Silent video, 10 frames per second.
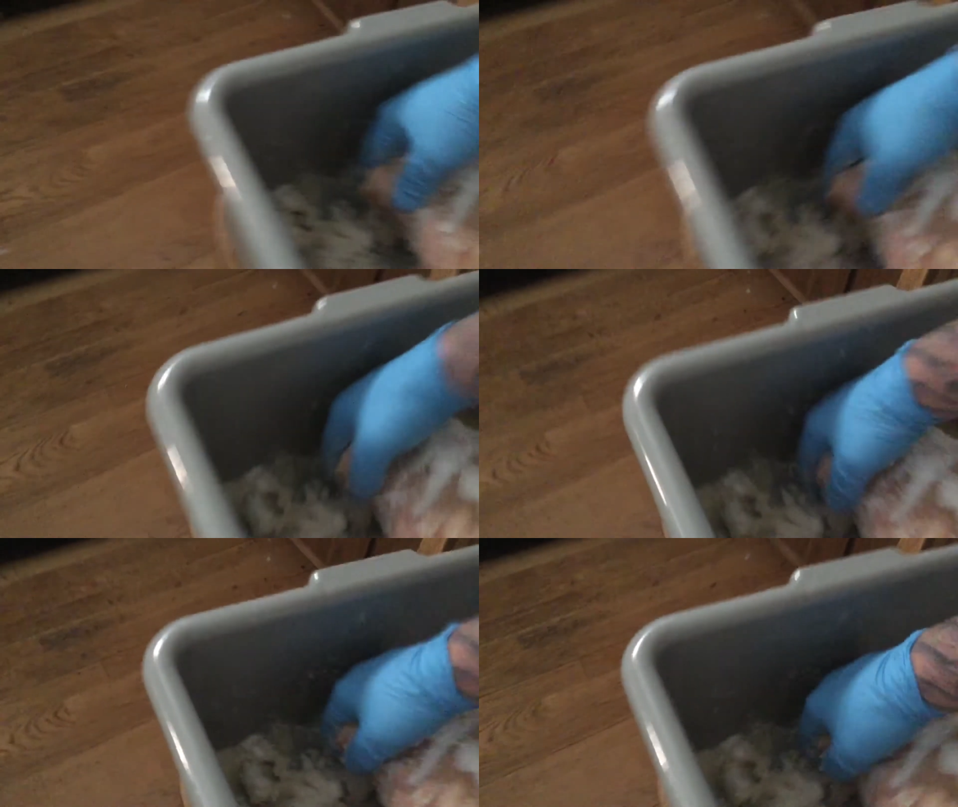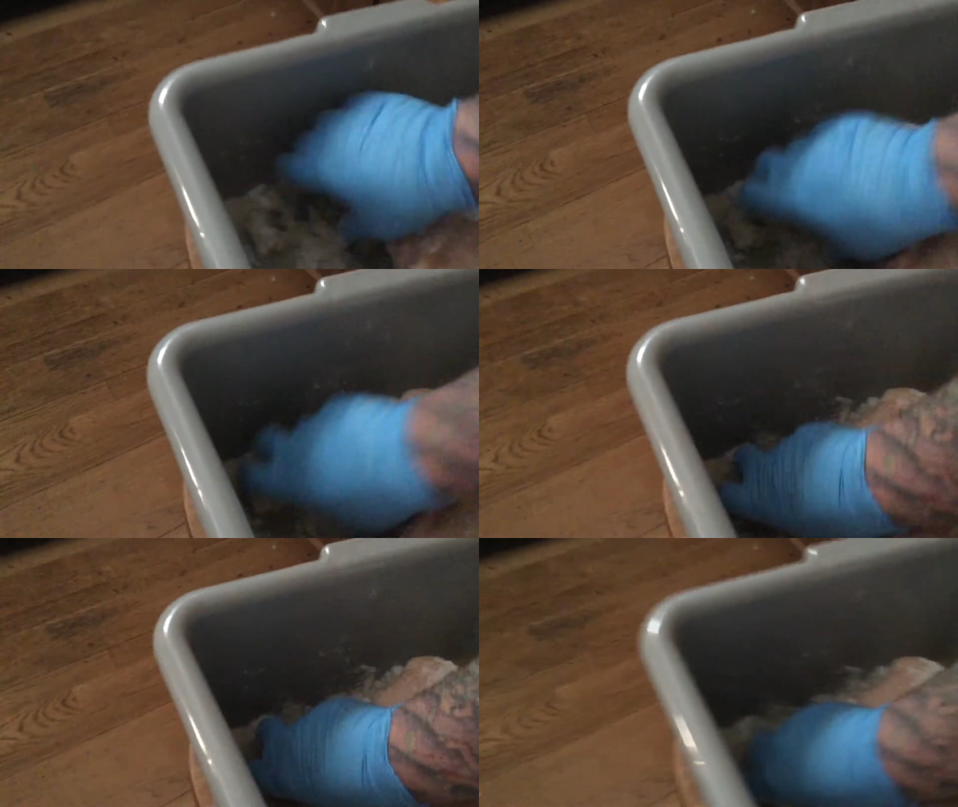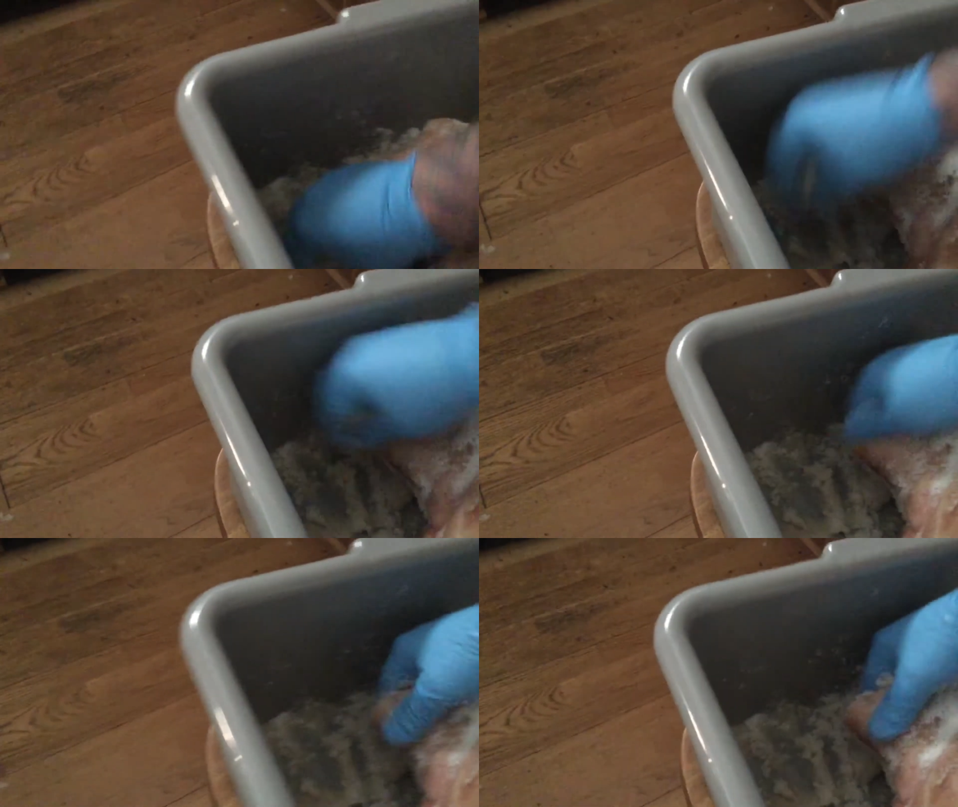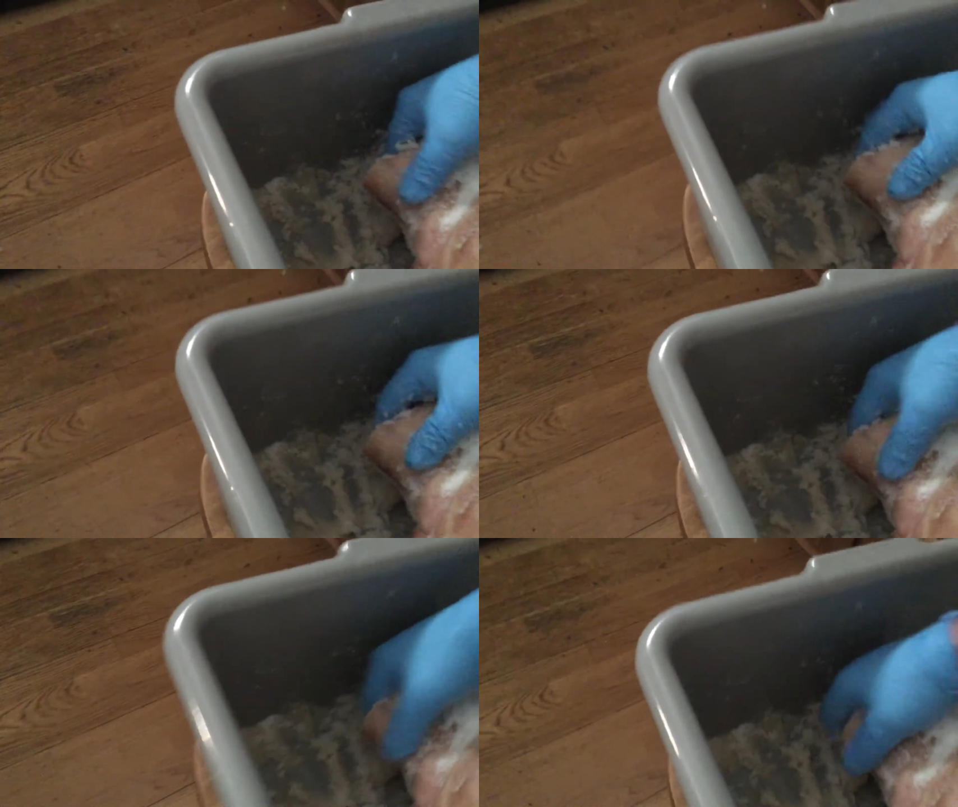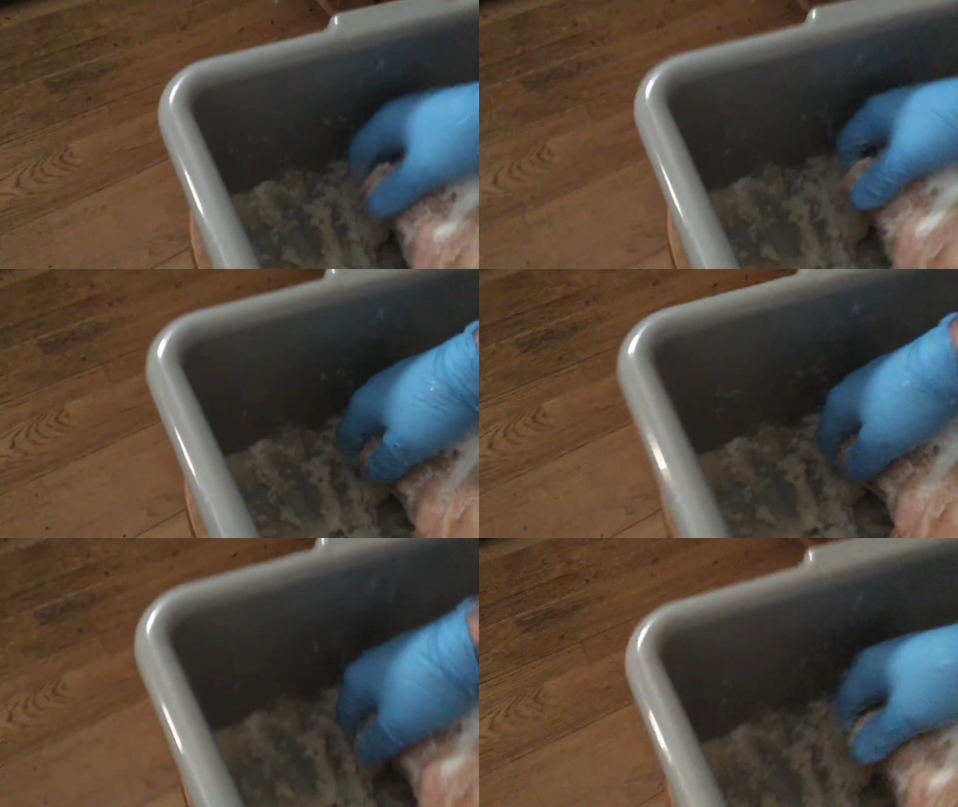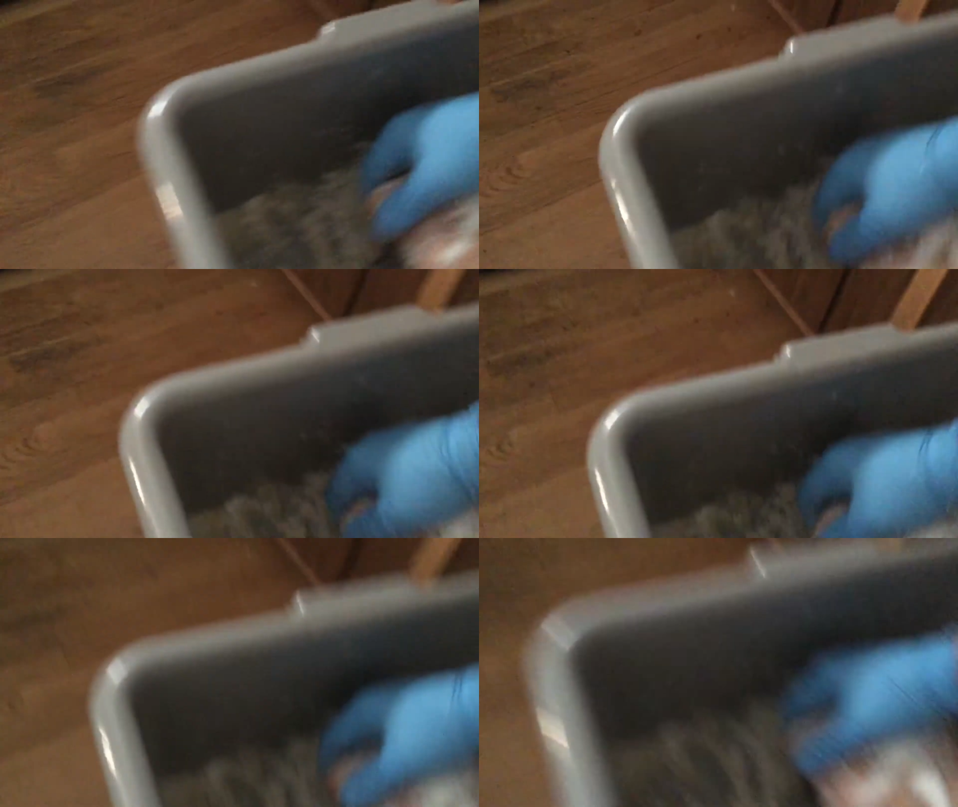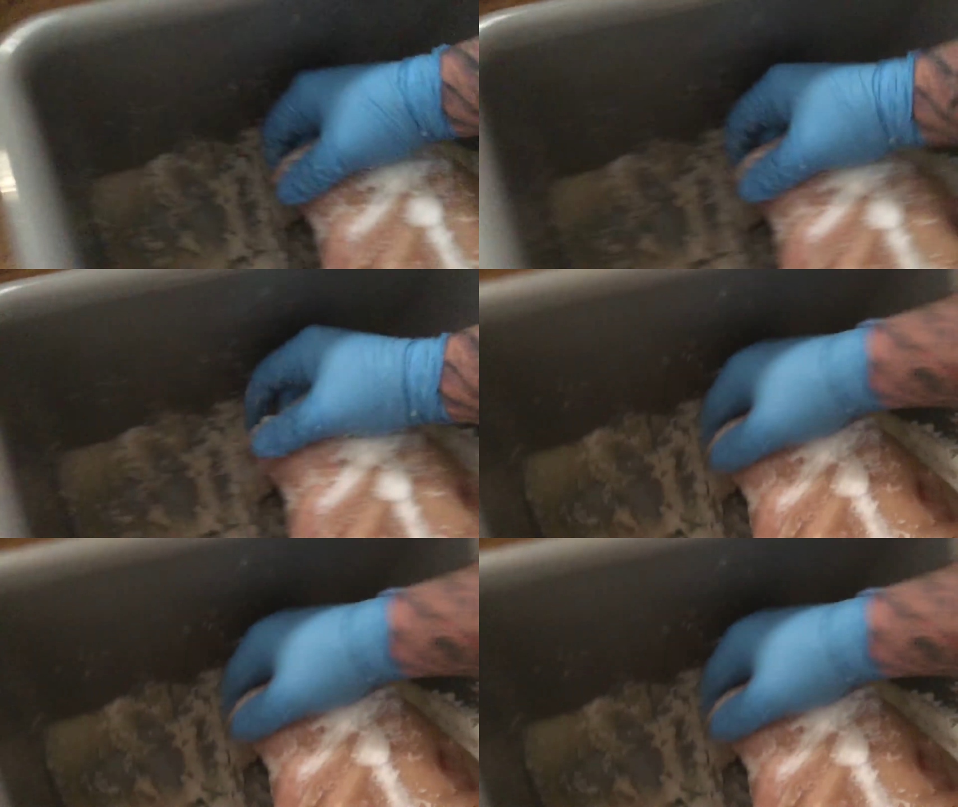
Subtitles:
(no speaker visible)